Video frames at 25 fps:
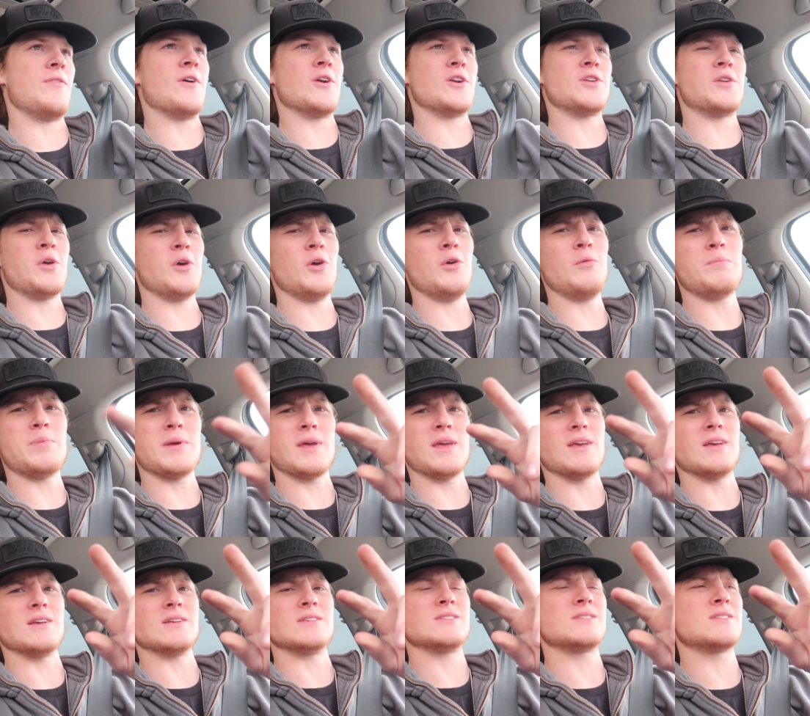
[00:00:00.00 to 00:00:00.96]
They're
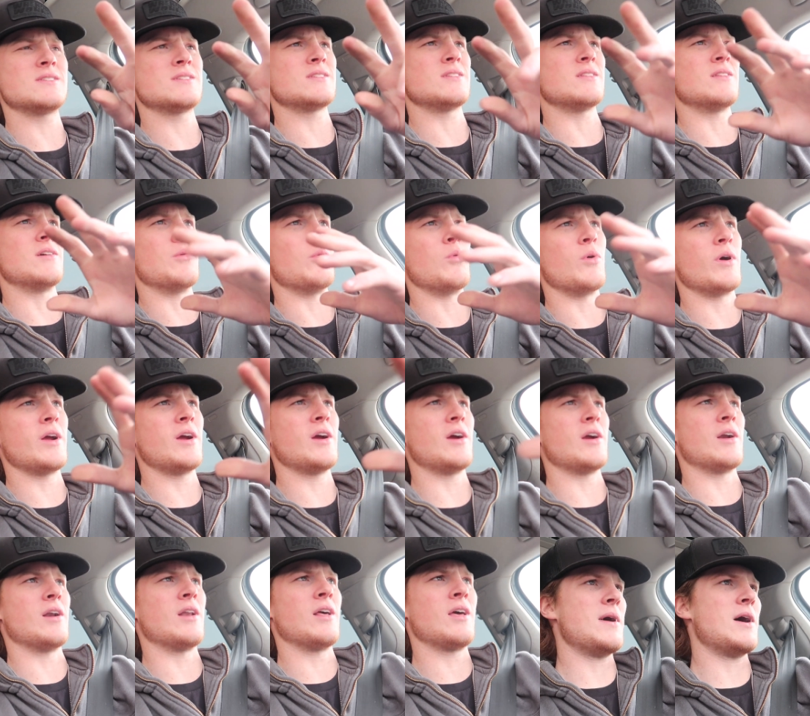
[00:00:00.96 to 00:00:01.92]
2-piece.
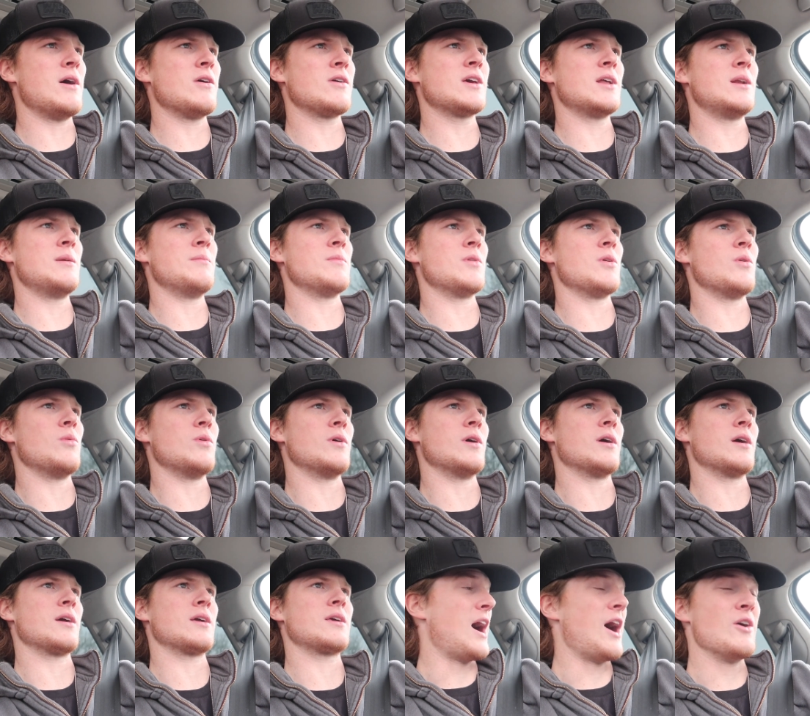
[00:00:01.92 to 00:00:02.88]
Weird. I'll get them to
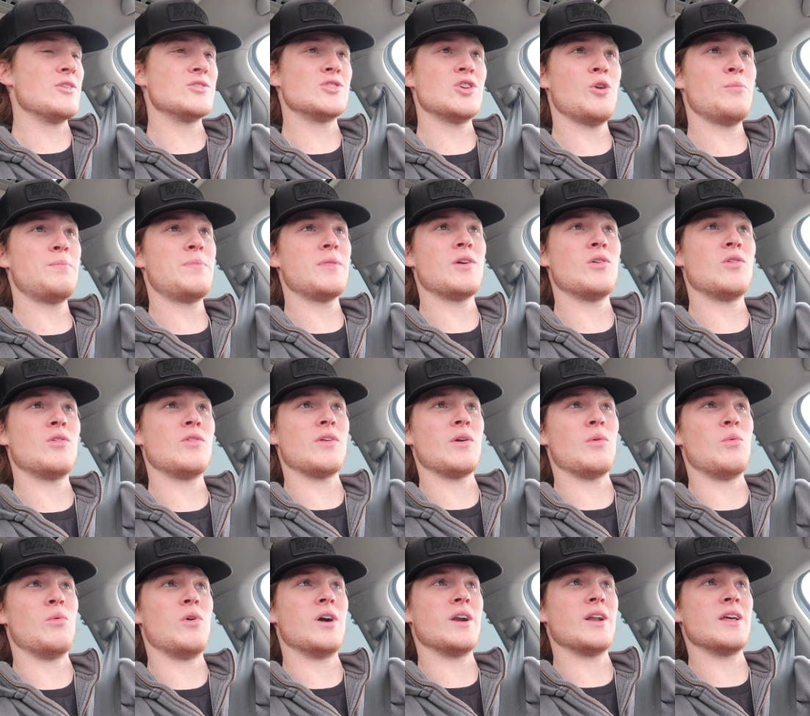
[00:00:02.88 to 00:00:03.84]
work. I was hoping they're only
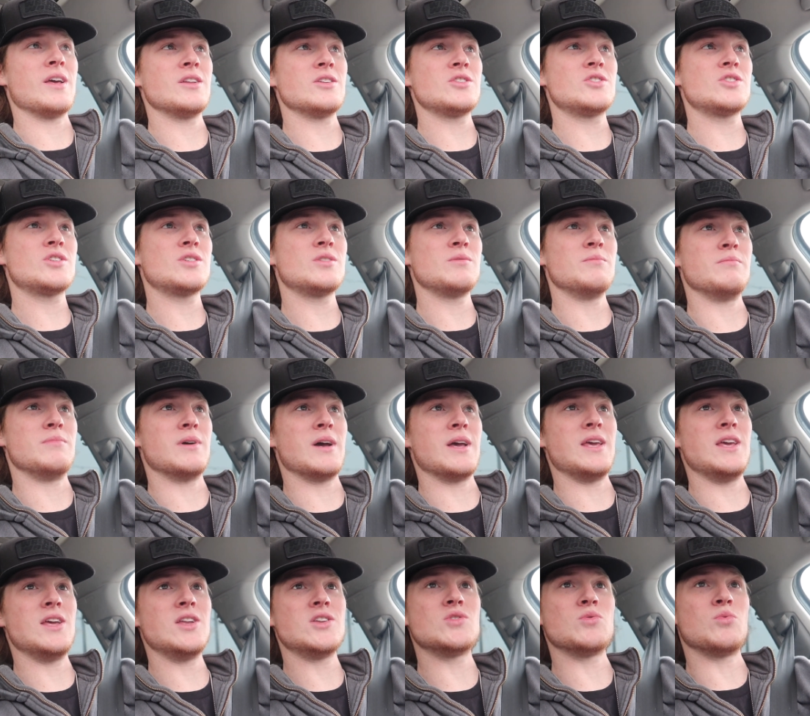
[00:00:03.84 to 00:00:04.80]
1 inch, but
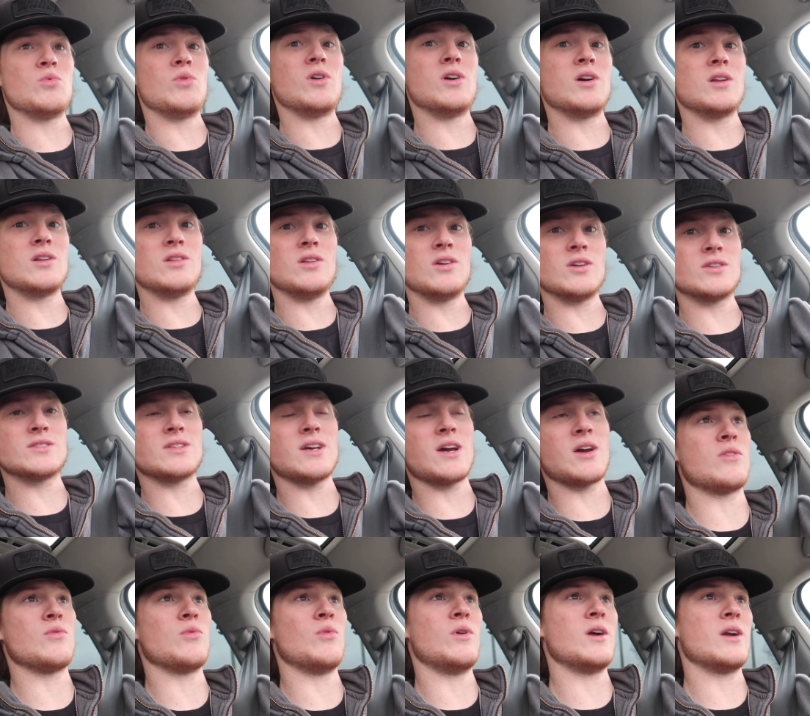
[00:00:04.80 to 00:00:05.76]
each one looks
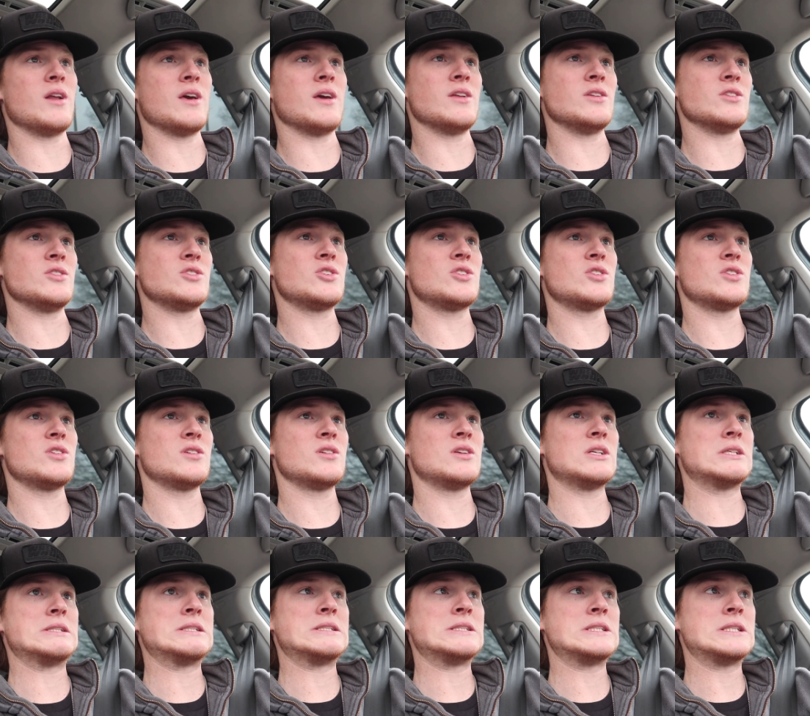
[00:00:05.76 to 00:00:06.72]
like it's 1 inch.
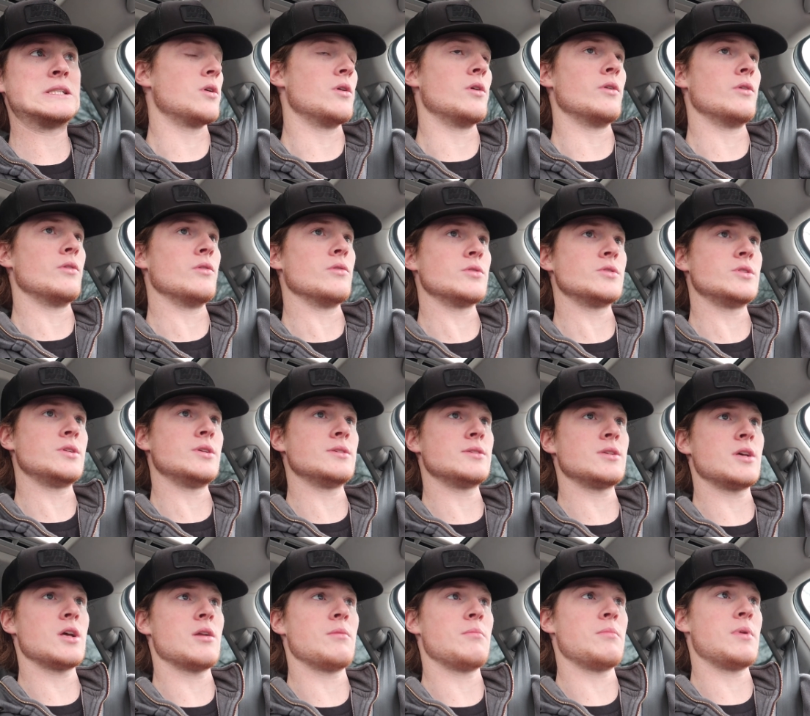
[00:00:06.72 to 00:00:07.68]
So she's
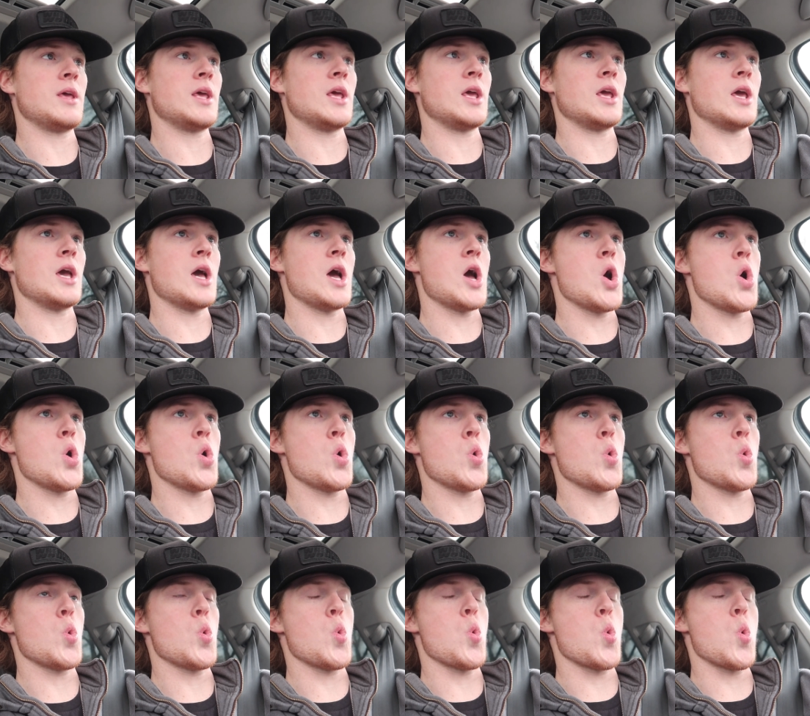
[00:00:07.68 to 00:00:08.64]
gonna be
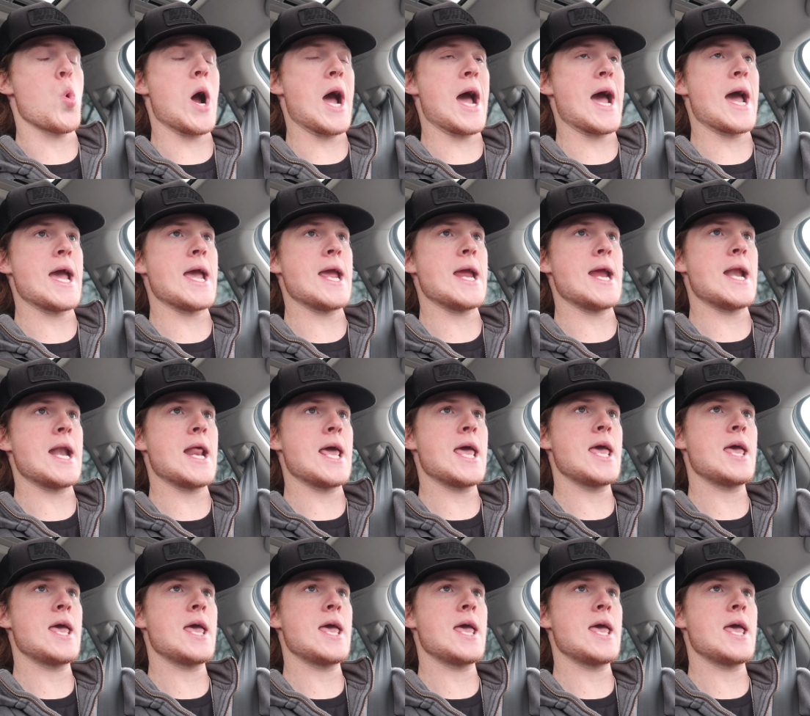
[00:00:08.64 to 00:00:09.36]
wide.